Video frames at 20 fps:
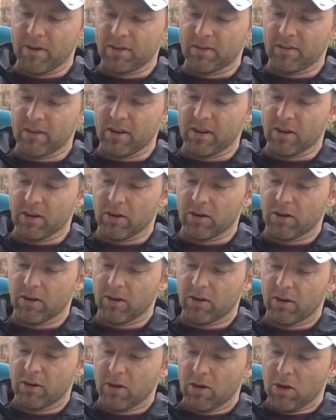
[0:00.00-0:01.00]
to see her.
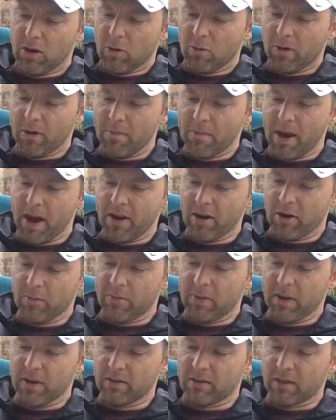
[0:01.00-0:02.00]
We'd made our
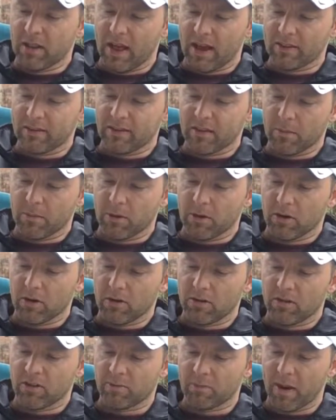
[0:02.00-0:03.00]
peace last summer,
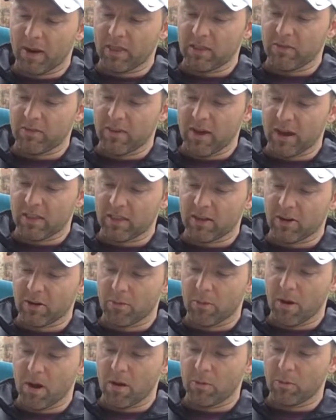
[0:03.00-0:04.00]
despite the fact that her
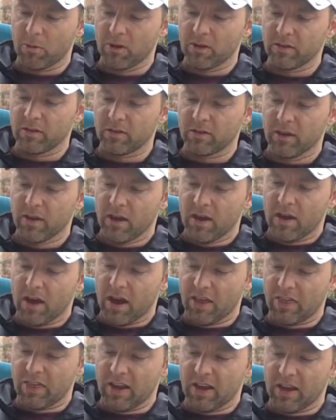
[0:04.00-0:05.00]
mom was
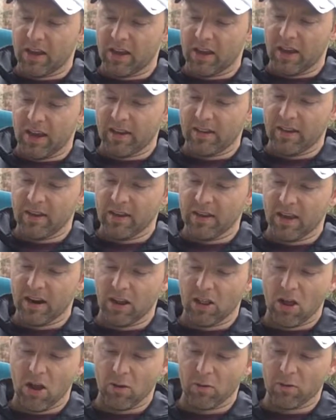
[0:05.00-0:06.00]
Athena and didn't get
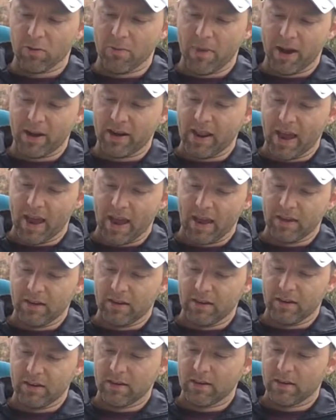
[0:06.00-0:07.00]
along with my dad.
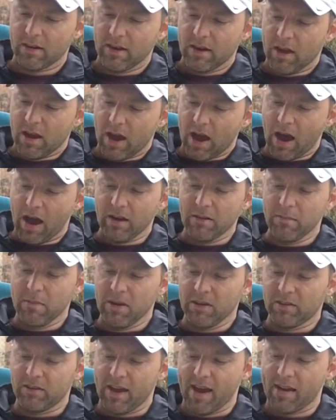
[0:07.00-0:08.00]
I'd
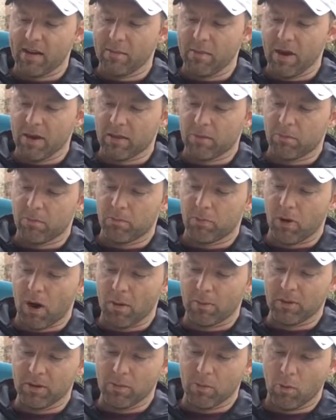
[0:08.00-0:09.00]
missed Annabeth
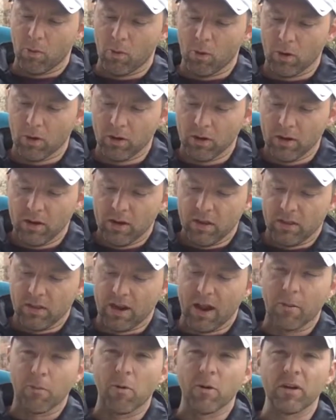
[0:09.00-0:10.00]
probably more
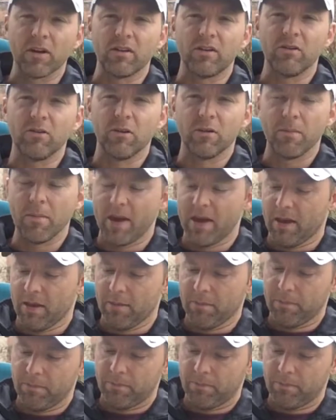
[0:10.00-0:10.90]
than I wanted to admit.